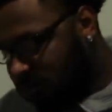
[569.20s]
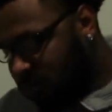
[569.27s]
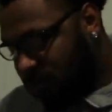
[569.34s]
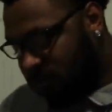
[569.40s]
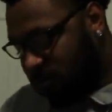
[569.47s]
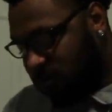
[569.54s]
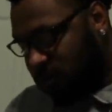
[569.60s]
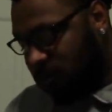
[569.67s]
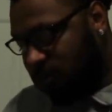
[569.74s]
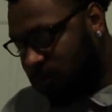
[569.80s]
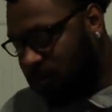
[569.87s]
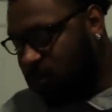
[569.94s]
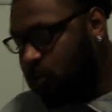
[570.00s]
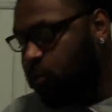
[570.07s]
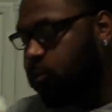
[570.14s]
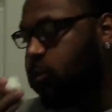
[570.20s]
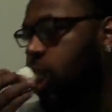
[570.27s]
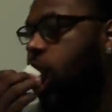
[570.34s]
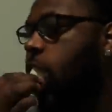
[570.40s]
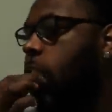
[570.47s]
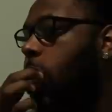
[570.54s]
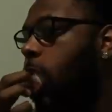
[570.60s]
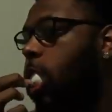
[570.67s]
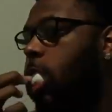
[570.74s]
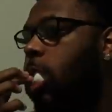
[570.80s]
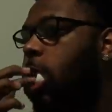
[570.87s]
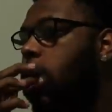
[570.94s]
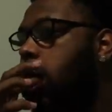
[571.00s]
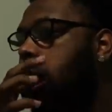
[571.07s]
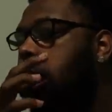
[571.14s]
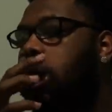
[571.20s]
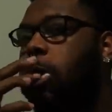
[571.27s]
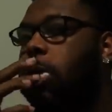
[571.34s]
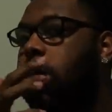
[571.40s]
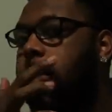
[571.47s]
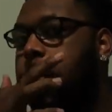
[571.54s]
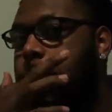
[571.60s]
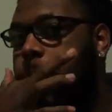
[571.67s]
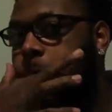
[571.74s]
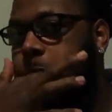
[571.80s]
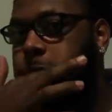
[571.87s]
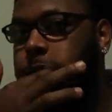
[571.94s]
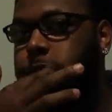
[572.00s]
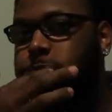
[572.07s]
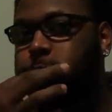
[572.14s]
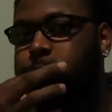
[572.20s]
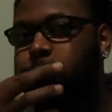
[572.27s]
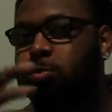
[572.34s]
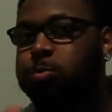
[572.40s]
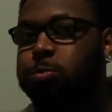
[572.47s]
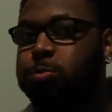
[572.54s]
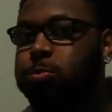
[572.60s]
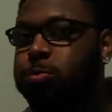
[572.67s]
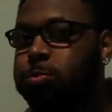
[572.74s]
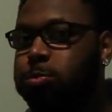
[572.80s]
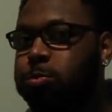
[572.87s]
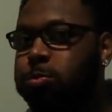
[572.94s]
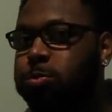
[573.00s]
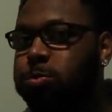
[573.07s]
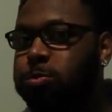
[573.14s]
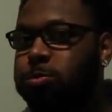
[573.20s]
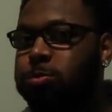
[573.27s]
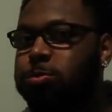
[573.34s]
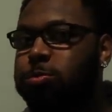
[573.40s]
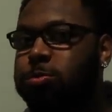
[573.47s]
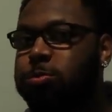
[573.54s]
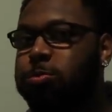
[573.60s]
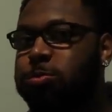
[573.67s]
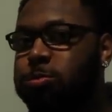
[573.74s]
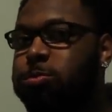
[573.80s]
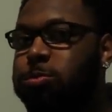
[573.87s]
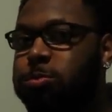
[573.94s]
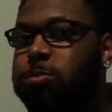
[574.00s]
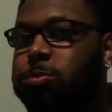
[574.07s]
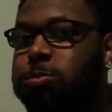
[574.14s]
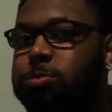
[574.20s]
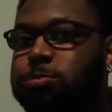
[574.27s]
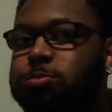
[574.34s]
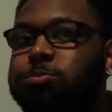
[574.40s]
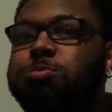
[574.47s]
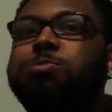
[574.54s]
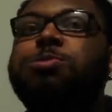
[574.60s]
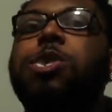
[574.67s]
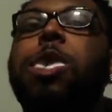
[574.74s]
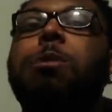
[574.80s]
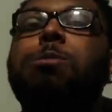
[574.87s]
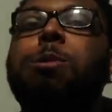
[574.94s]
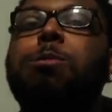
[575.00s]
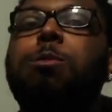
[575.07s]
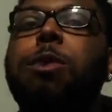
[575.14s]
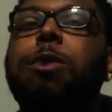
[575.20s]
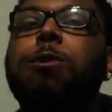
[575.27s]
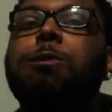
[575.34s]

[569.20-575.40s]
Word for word: oh, that's not to get hard. That's eight. Nine. That's ten. That's 10 now. Do one